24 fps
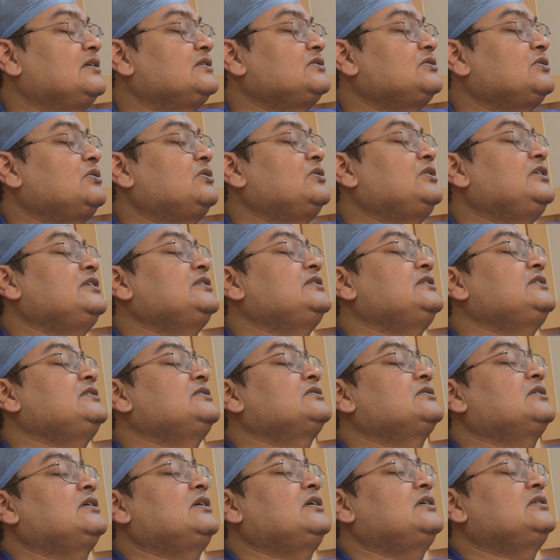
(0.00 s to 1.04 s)
So this
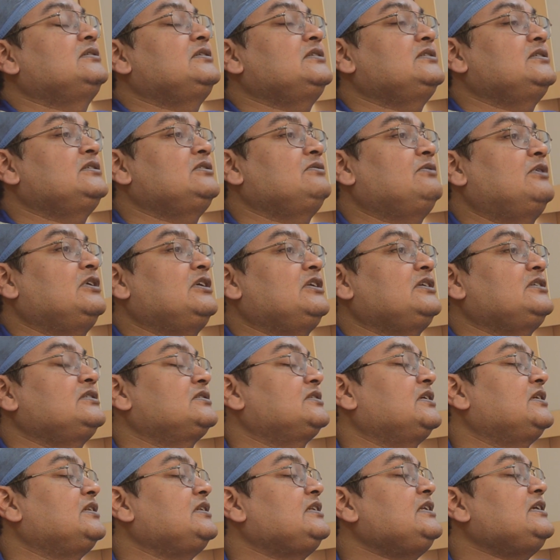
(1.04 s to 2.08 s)
is what is
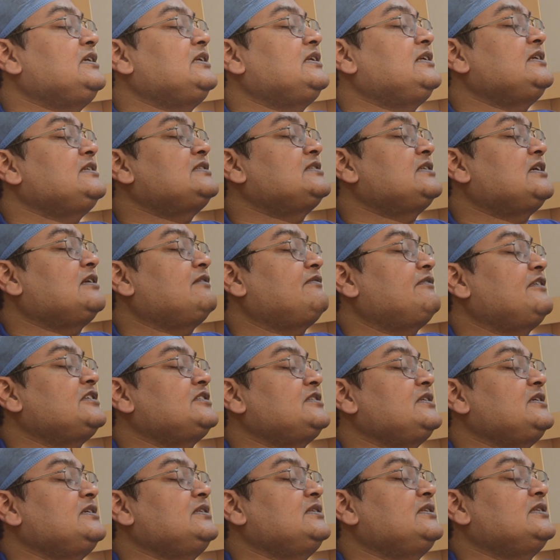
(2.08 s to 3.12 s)
knee
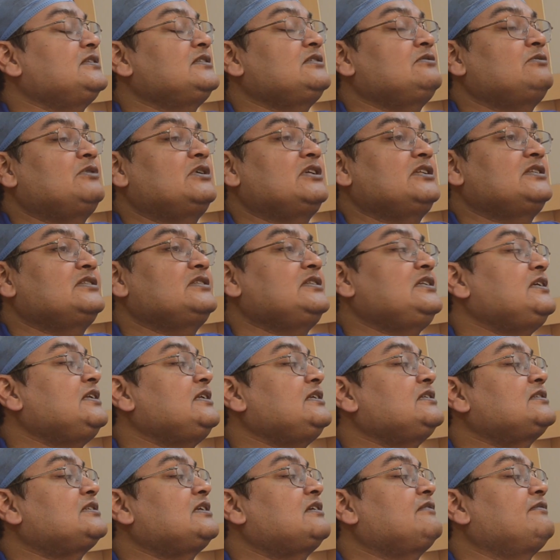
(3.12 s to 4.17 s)
resurfacing, this is what is knee
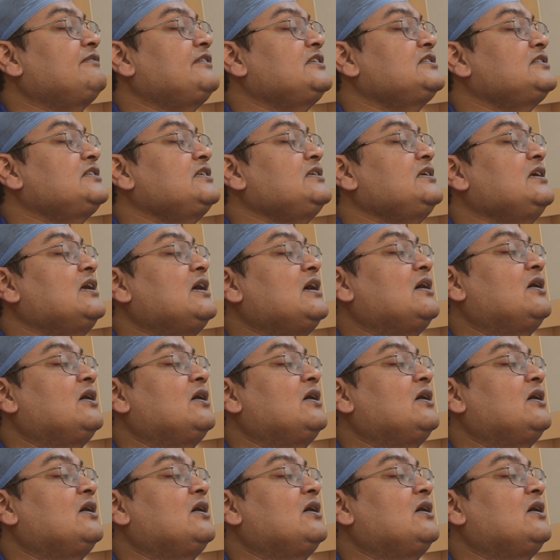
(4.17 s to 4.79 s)
resurfacing